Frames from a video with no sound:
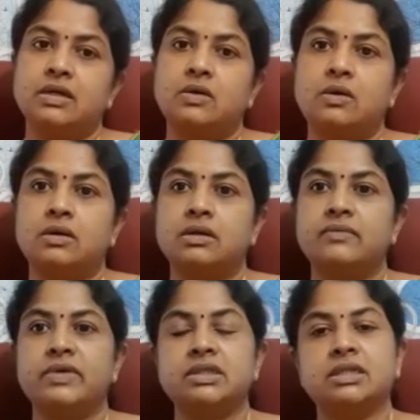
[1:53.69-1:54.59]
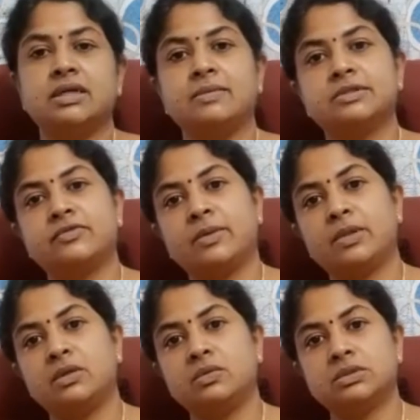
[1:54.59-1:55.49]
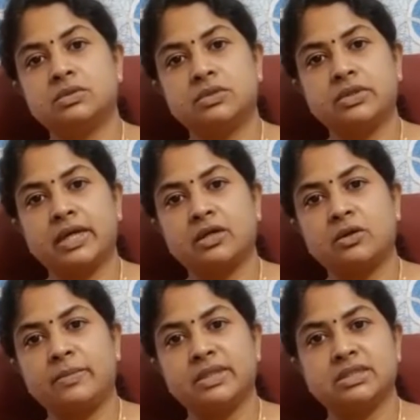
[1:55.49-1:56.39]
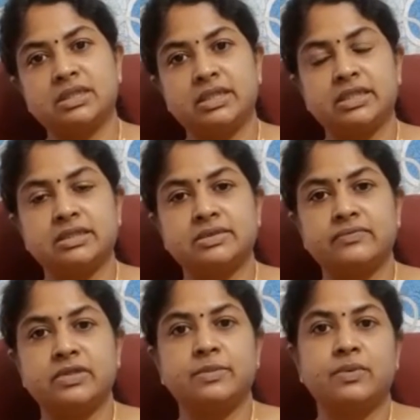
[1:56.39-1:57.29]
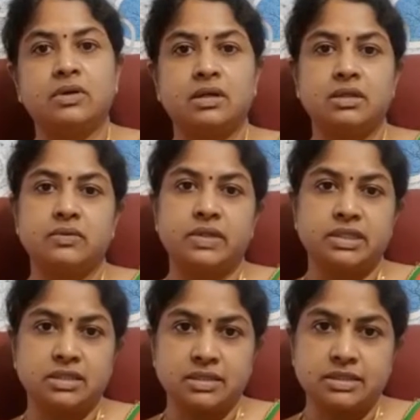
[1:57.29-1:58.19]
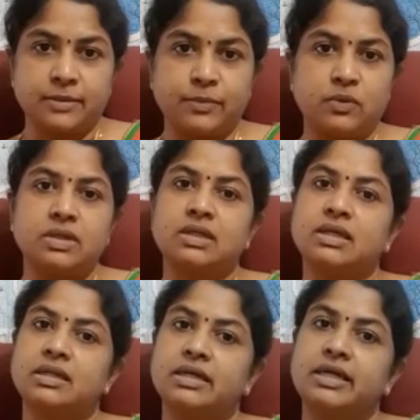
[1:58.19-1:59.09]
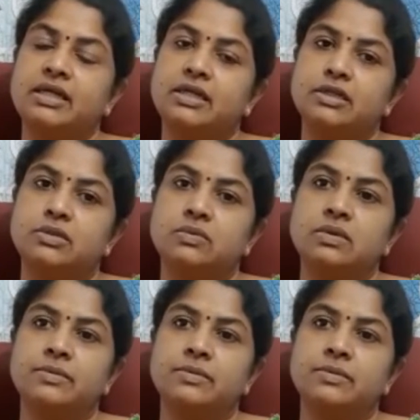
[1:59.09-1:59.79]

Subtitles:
Or when she comes from a low socioeconomic status with a poor nutritional support can again lead to